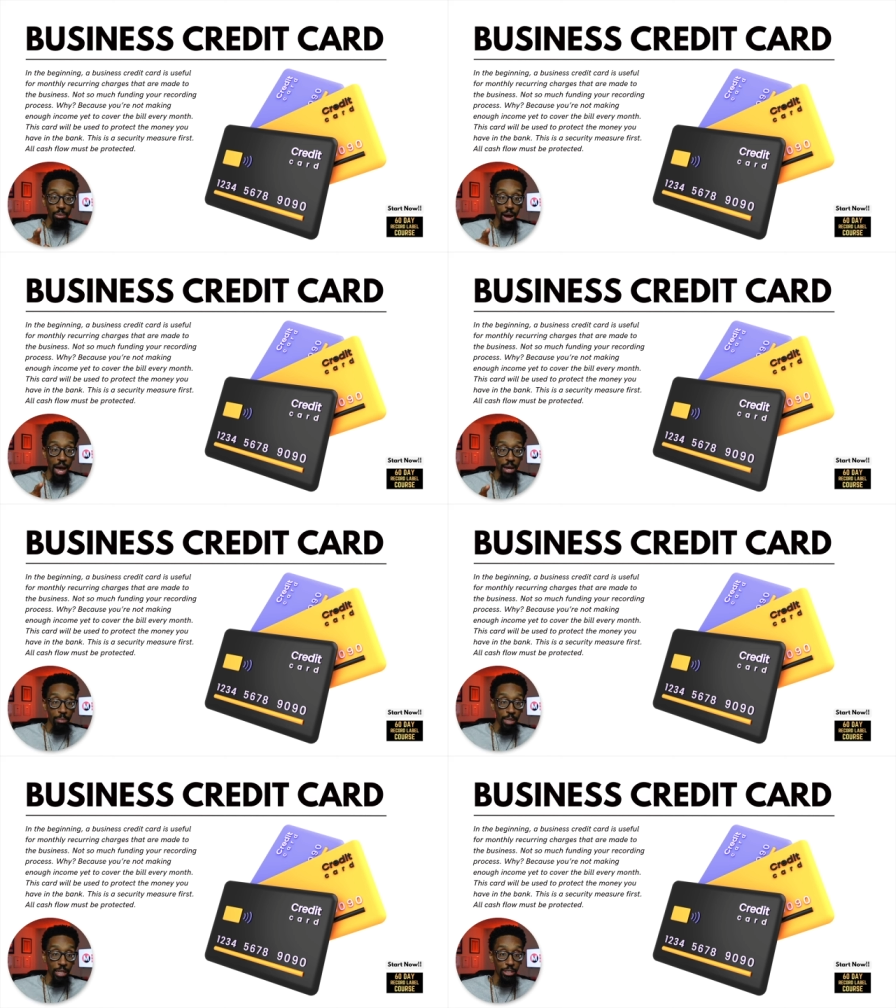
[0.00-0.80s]
Why?
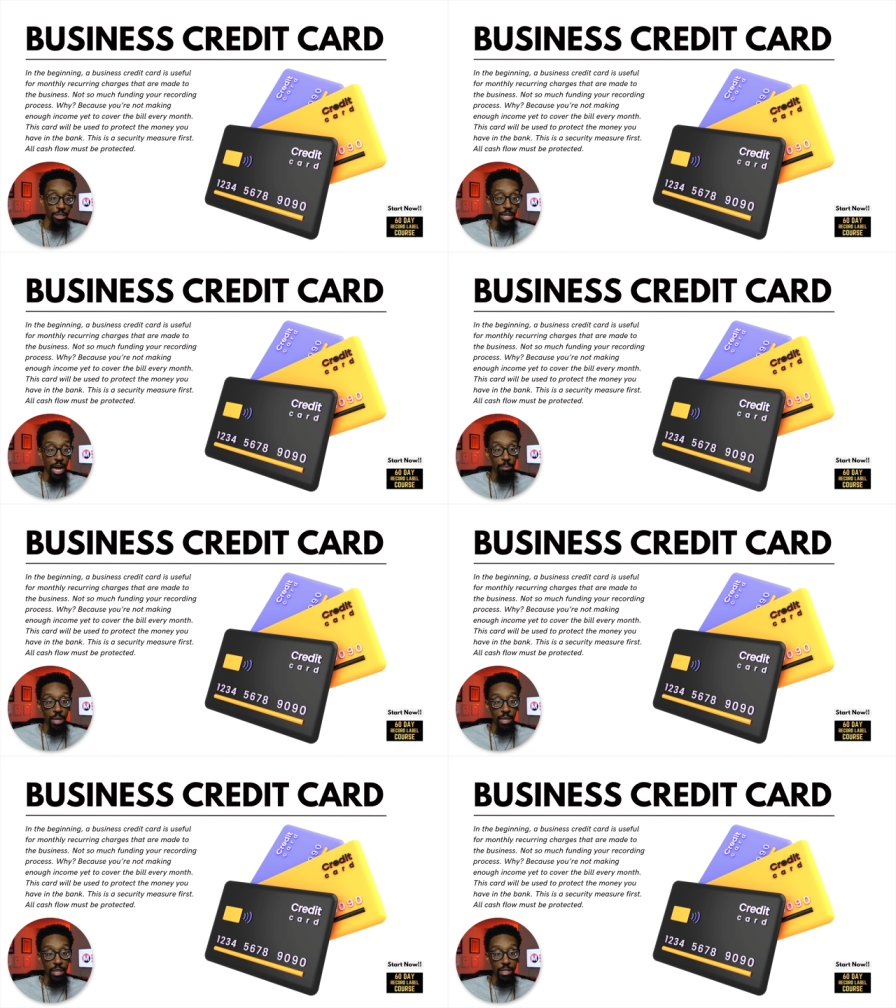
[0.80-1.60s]
Because you're not
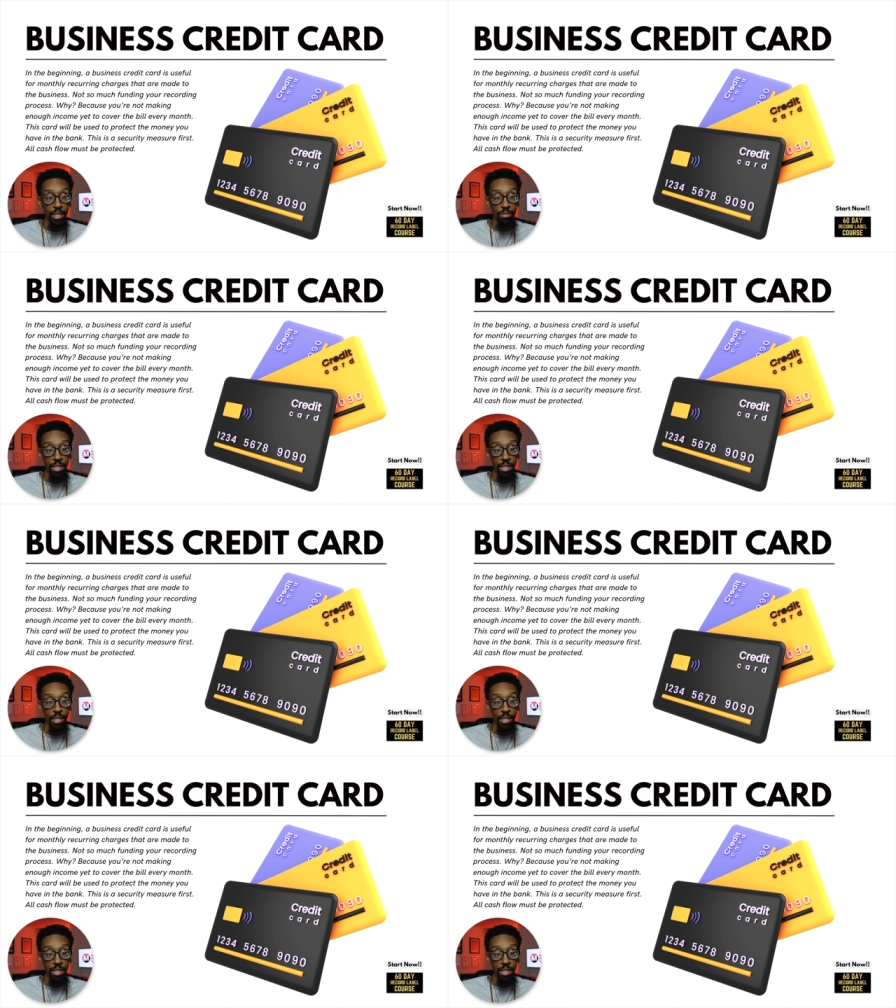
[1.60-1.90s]
making enough